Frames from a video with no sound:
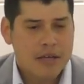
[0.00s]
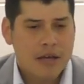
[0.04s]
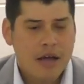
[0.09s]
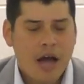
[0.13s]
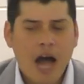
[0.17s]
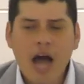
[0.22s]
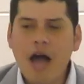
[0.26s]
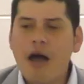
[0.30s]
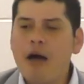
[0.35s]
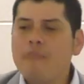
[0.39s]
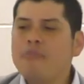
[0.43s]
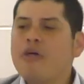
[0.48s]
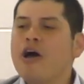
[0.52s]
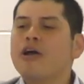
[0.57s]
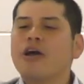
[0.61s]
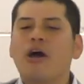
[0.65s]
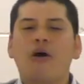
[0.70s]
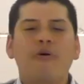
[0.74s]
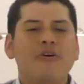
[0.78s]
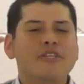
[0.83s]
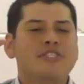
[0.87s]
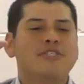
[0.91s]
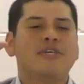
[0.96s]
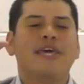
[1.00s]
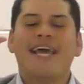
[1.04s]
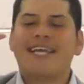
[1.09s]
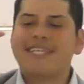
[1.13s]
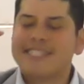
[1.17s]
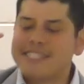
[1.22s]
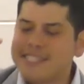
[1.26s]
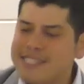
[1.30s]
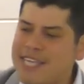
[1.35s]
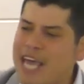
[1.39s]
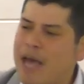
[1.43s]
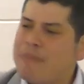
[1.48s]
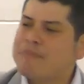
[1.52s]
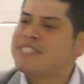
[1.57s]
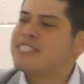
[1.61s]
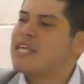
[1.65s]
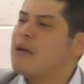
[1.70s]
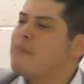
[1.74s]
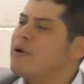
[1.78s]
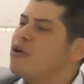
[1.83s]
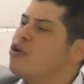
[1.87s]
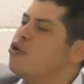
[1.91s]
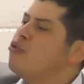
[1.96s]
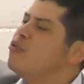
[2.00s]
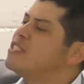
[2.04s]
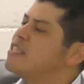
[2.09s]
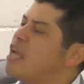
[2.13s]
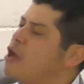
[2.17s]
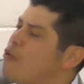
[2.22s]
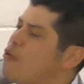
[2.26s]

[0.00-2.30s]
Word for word: I'm not going to accept someone who is a